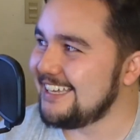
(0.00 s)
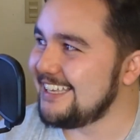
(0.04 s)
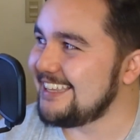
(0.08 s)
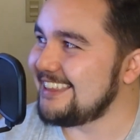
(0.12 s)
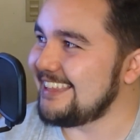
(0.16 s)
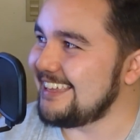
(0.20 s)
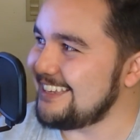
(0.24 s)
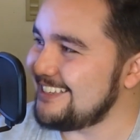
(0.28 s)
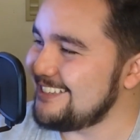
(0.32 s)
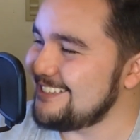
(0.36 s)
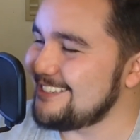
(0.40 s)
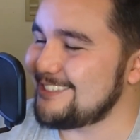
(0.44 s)

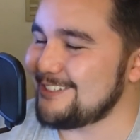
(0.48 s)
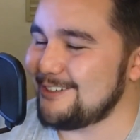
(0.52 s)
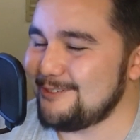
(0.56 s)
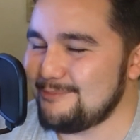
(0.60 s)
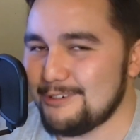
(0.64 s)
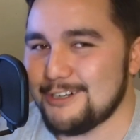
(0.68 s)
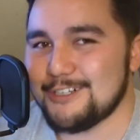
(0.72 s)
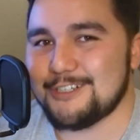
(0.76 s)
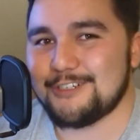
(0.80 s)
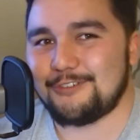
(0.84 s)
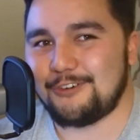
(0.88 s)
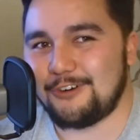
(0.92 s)
thank you so
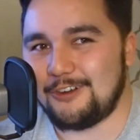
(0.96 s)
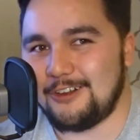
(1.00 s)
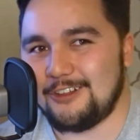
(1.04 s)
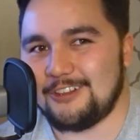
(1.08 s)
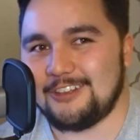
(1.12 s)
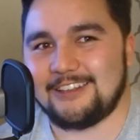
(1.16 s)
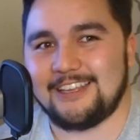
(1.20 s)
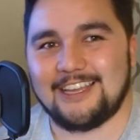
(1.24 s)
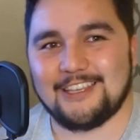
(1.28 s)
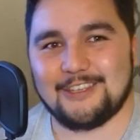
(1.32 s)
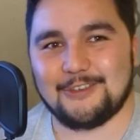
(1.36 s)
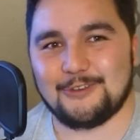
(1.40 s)
much for all
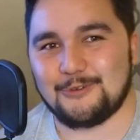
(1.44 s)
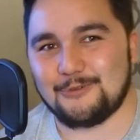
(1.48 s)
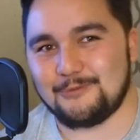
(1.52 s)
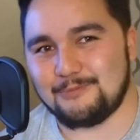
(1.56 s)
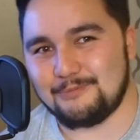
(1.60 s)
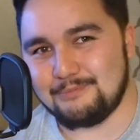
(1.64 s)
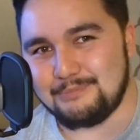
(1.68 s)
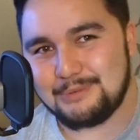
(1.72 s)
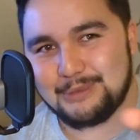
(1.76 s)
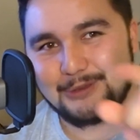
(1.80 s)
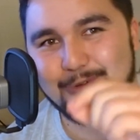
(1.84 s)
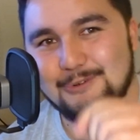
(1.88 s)
of that, you
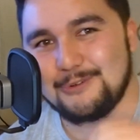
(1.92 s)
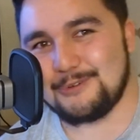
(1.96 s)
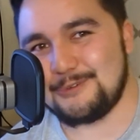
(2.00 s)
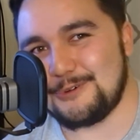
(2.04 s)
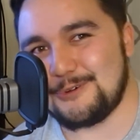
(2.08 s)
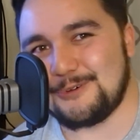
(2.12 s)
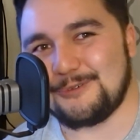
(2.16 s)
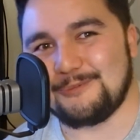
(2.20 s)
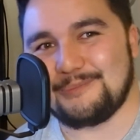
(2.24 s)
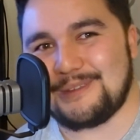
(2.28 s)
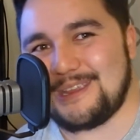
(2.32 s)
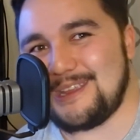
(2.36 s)

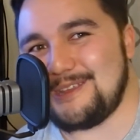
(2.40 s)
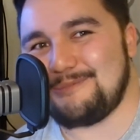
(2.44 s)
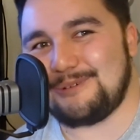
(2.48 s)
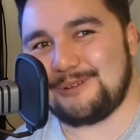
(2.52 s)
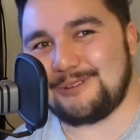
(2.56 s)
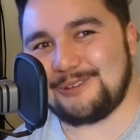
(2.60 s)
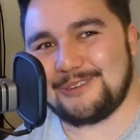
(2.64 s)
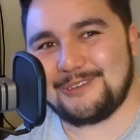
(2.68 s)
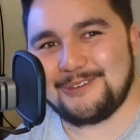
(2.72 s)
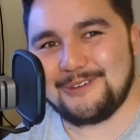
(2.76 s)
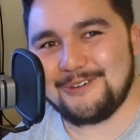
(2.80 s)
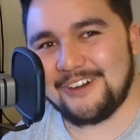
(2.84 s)
beautiful
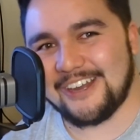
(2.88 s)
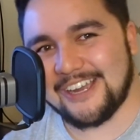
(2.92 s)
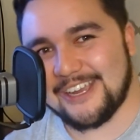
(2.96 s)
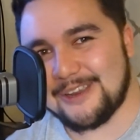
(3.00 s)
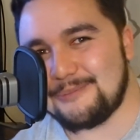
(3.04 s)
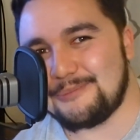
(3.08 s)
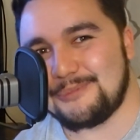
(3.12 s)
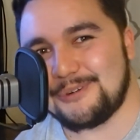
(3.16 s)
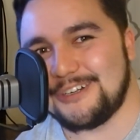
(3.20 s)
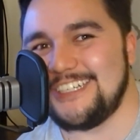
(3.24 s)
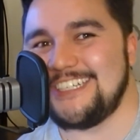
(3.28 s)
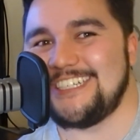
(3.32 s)
people. I
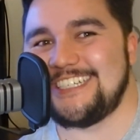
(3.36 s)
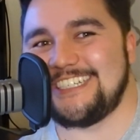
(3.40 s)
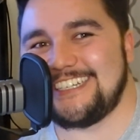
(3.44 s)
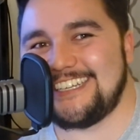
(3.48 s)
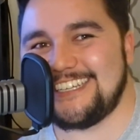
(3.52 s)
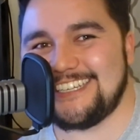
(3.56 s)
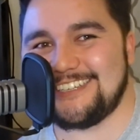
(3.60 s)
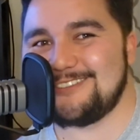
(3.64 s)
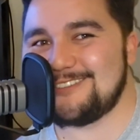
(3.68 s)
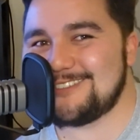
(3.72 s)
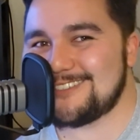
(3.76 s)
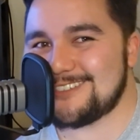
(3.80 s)

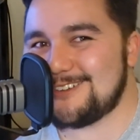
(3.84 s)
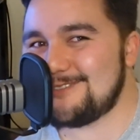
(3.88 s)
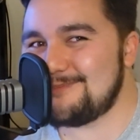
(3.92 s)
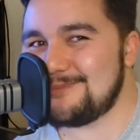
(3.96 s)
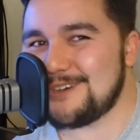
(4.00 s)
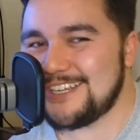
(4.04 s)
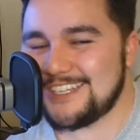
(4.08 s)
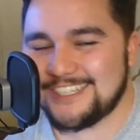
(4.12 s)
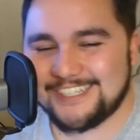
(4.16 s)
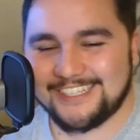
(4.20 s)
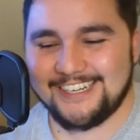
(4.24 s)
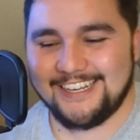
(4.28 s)
appreciate you so
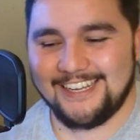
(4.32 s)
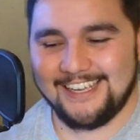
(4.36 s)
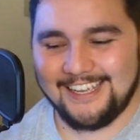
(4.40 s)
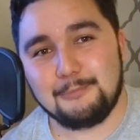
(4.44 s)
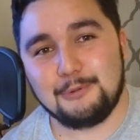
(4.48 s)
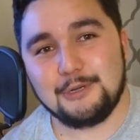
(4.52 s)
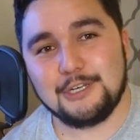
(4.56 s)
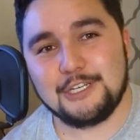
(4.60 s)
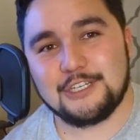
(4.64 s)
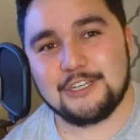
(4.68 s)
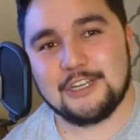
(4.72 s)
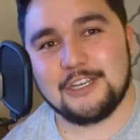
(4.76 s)
much. I
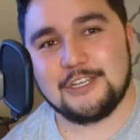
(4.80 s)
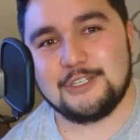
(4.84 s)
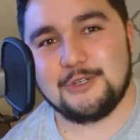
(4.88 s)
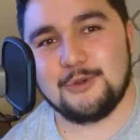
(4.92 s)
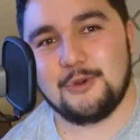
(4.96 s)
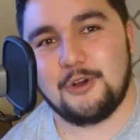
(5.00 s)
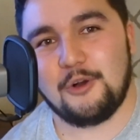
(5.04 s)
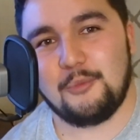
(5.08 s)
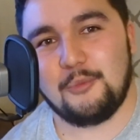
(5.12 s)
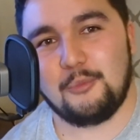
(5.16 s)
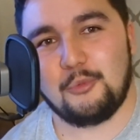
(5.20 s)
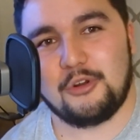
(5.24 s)
appreciate
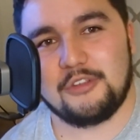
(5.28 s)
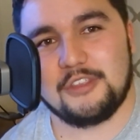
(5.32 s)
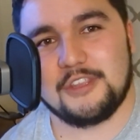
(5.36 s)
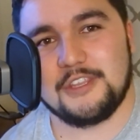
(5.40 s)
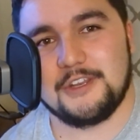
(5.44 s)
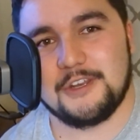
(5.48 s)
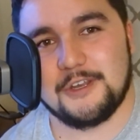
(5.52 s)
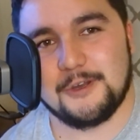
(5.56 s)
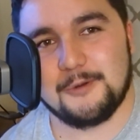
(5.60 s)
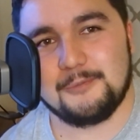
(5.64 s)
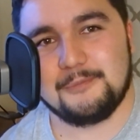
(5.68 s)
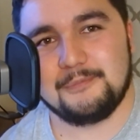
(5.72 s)
you all more than
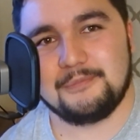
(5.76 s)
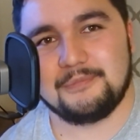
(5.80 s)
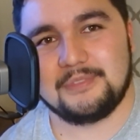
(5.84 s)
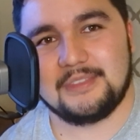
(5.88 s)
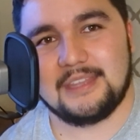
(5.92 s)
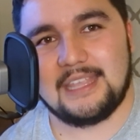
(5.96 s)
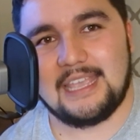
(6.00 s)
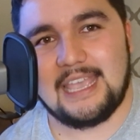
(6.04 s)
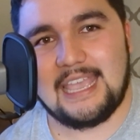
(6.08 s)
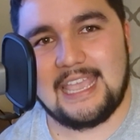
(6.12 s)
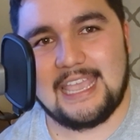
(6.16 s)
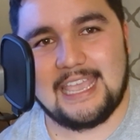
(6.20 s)
you know.
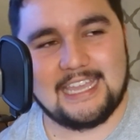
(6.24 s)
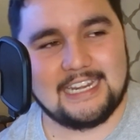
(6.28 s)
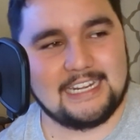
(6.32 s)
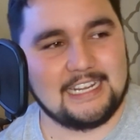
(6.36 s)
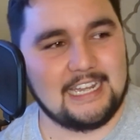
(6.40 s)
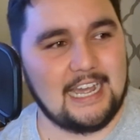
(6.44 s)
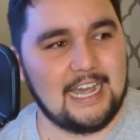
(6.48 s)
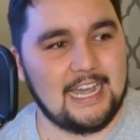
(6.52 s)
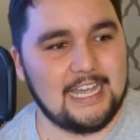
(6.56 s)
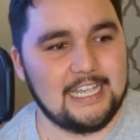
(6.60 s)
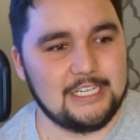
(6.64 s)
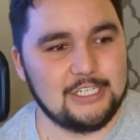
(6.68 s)
And
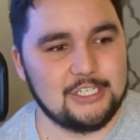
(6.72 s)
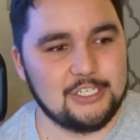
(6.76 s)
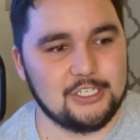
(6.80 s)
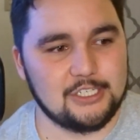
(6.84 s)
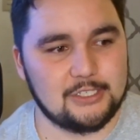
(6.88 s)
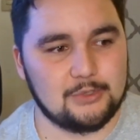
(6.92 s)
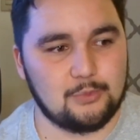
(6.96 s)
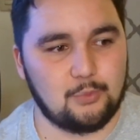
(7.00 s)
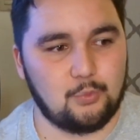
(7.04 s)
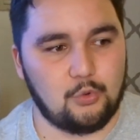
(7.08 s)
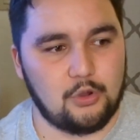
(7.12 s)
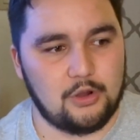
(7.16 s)
I
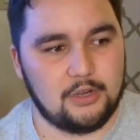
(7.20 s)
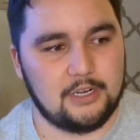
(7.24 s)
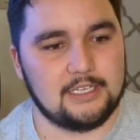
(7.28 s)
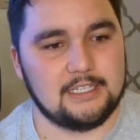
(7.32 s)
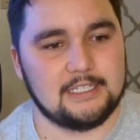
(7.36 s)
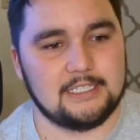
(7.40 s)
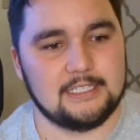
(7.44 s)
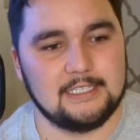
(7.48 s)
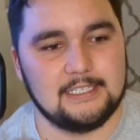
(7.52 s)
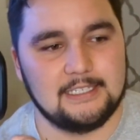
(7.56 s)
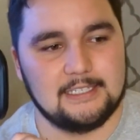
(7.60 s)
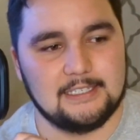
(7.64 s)
just wanted
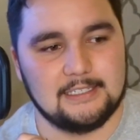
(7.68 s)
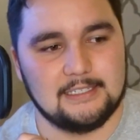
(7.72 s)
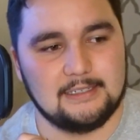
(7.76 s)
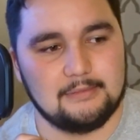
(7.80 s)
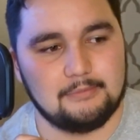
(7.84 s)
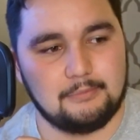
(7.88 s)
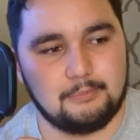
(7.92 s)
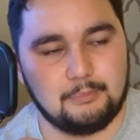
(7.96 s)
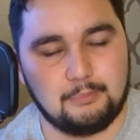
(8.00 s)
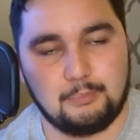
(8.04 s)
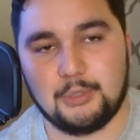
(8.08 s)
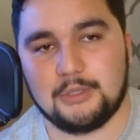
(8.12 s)
to
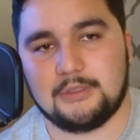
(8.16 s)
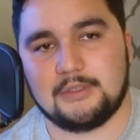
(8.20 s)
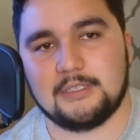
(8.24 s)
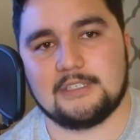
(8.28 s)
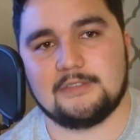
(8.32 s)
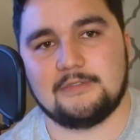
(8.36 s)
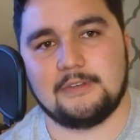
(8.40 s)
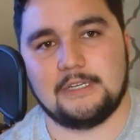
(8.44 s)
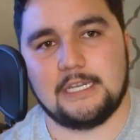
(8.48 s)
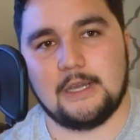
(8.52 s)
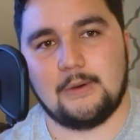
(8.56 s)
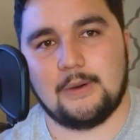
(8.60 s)
put
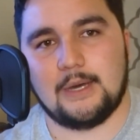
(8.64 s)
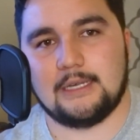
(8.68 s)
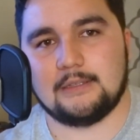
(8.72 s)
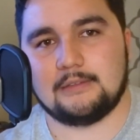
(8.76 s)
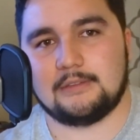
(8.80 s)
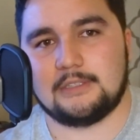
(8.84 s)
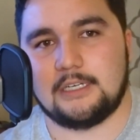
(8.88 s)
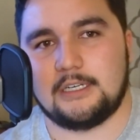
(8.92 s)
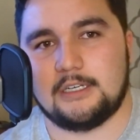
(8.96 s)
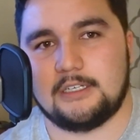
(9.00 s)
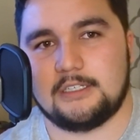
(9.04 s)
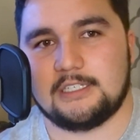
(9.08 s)
this video
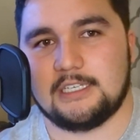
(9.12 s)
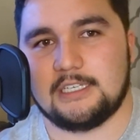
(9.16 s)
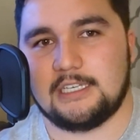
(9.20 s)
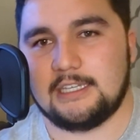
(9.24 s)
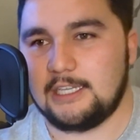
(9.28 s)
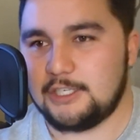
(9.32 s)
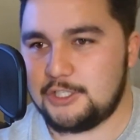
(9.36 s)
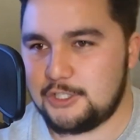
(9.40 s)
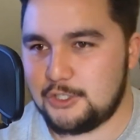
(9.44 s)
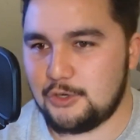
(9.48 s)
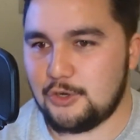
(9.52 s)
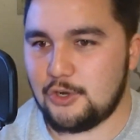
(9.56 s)
out there to
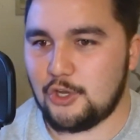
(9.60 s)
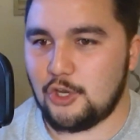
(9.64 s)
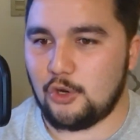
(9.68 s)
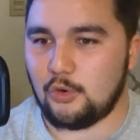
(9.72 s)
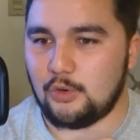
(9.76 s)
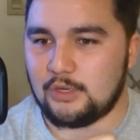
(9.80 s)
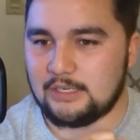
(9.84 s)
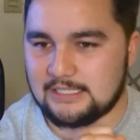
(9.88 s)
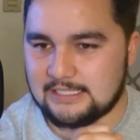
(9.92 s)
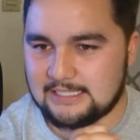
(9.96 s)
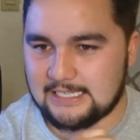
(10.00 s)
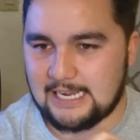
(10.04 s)
let you
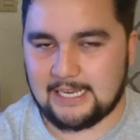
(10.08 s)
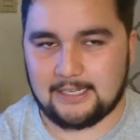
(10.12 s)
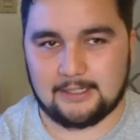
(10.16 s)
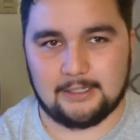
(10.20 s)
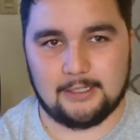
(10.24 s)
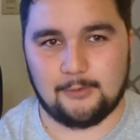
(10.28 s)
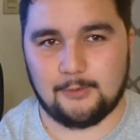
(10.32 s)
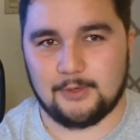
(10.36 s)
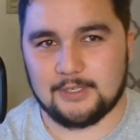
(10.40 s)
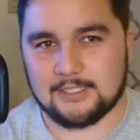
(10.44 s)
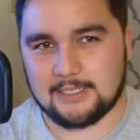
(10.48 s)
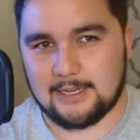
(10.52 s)
know
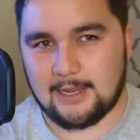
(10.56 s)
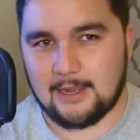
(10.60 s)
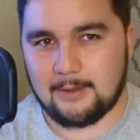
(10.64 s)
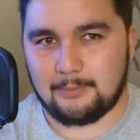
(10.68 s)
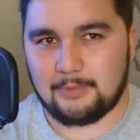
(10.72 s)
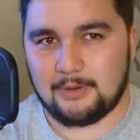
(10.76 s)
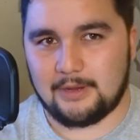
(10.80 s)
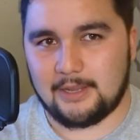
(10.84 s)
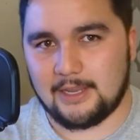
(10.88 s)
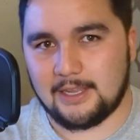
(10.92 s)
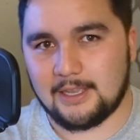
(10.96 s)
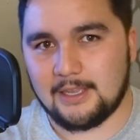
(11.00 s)
exactly what's
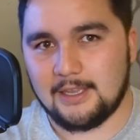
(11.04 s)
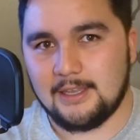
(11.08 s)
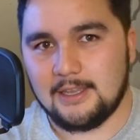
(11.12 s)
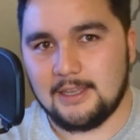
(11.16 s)
happening.